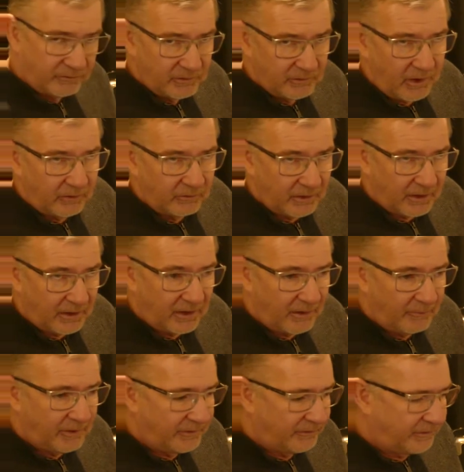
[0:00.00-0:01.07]
note,
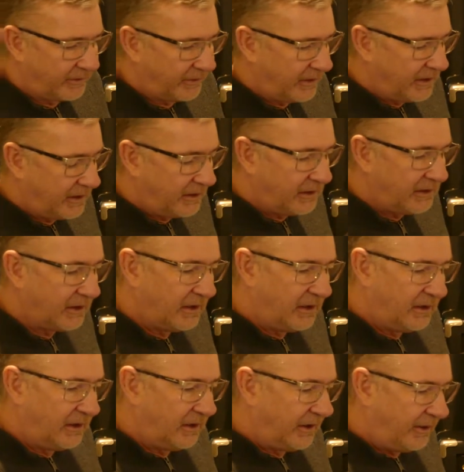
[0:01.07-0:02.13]
the
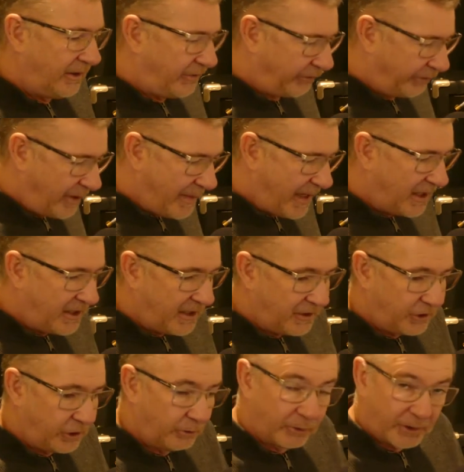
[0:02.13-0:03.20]
3-band
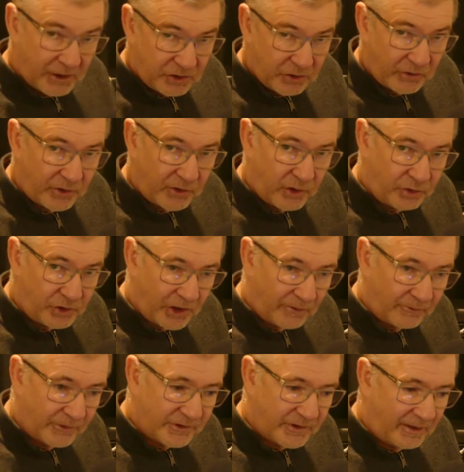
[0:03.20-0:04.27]
EQ on each of the 2
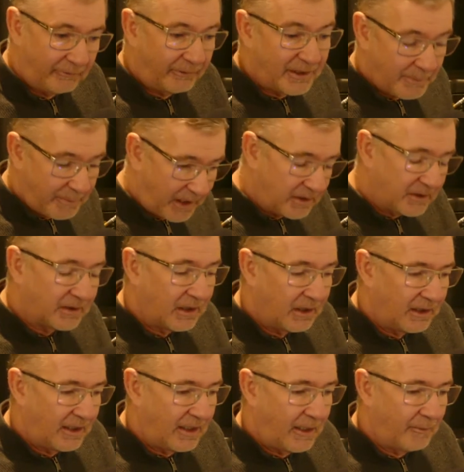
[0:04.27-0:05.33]
channels. They're independent,
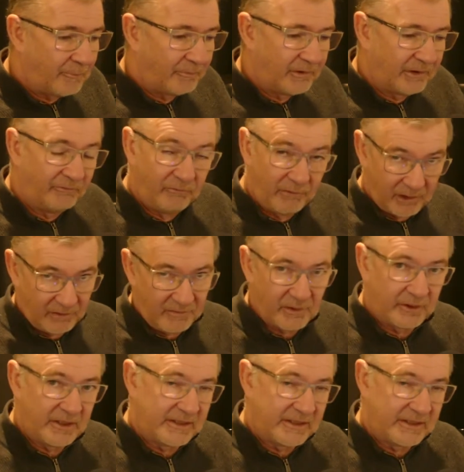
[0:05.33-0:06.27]
very